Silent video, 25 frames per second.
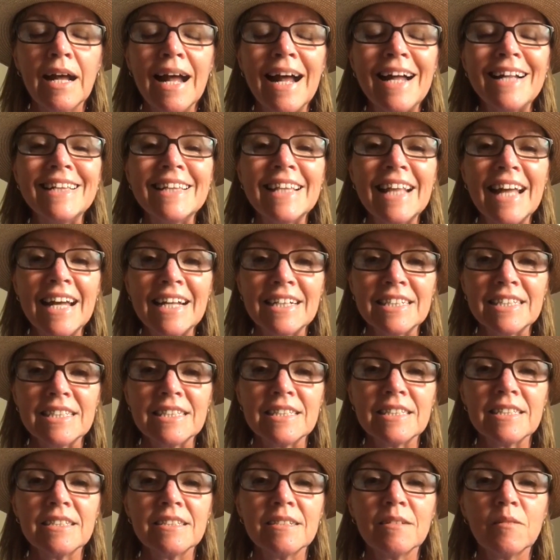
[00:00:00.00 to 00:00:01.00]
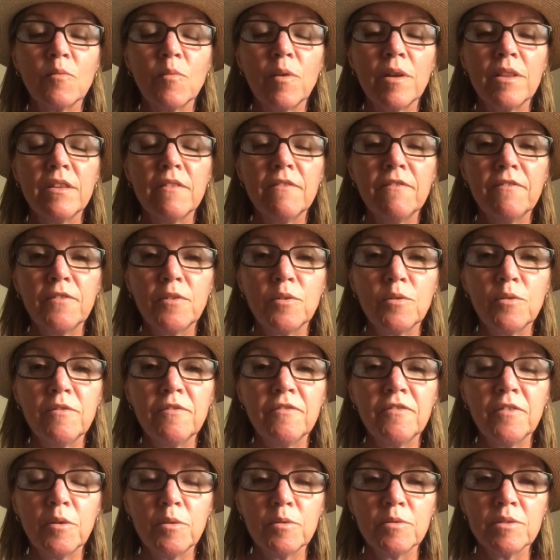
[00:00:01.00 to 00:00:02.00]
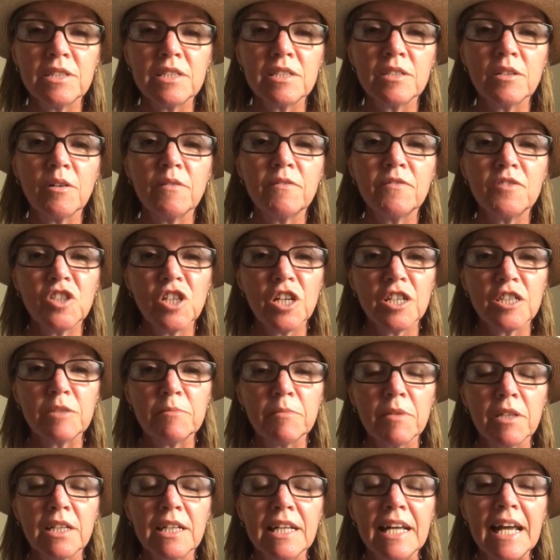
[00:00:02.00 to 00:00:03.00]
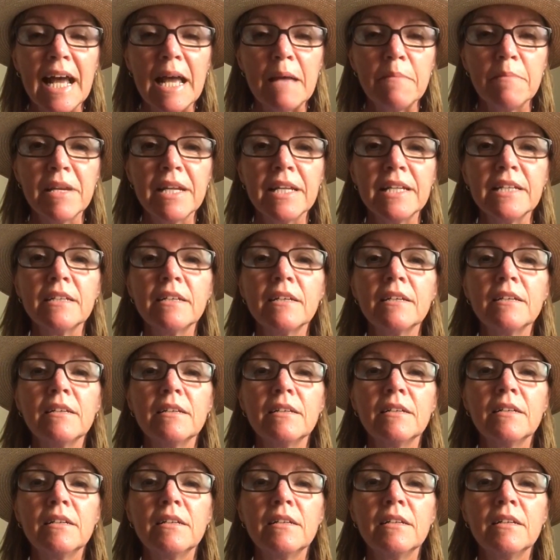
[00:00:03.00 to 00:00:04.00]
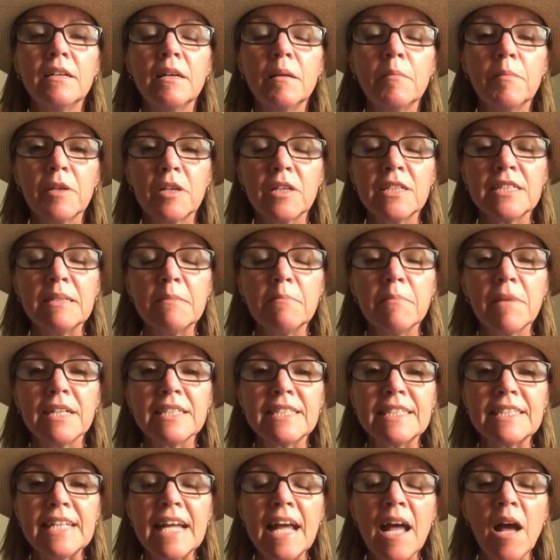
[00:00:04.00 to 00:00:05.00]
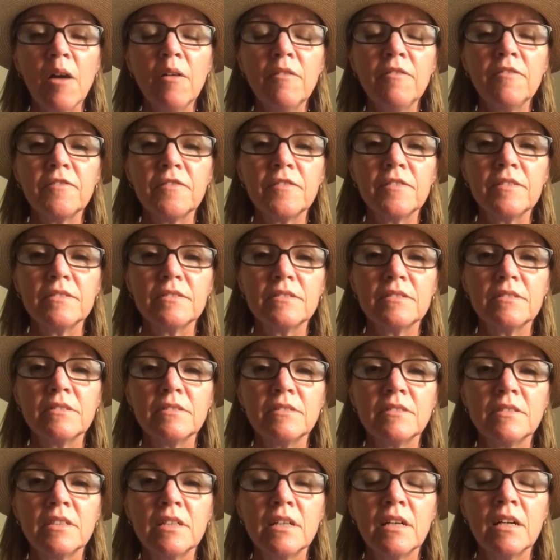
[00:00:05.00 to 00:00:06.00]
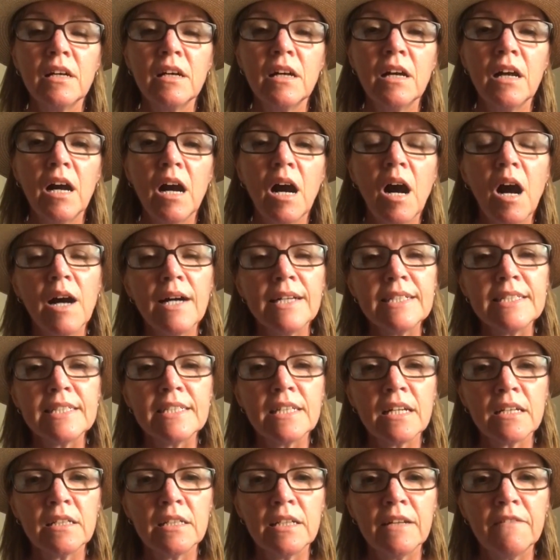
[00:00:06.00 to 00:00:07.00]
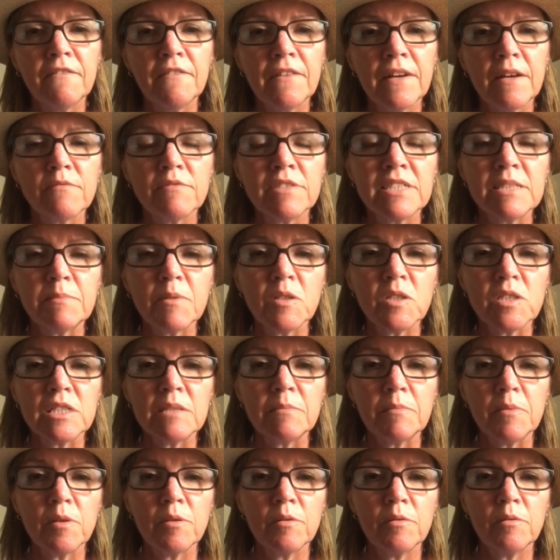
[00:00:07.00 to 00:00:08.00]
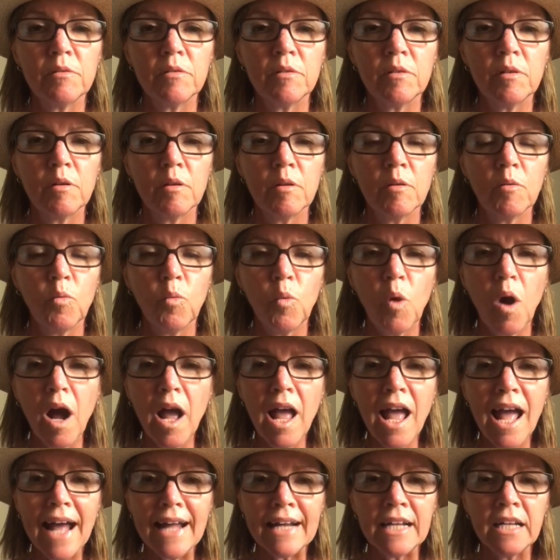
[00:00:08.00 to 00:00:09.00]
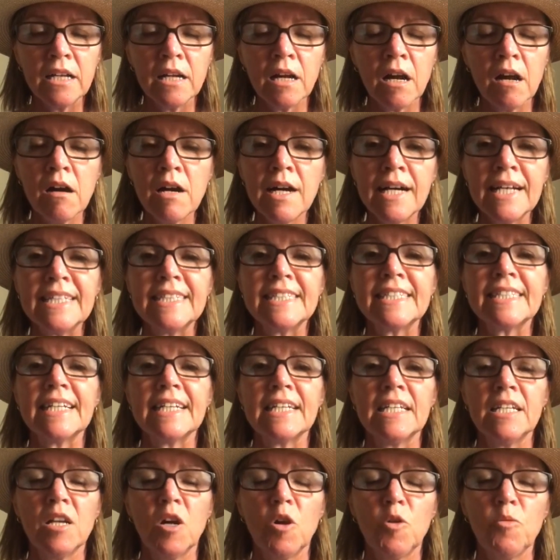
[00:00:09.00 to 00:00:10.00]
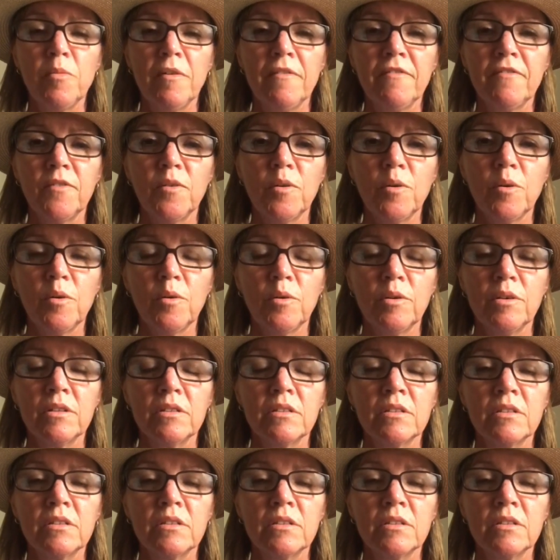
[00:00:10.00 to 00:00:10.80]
And that's when the full force of judgment came in. Because in myself, I suddenly felt responsible. Why hadn't I said no before?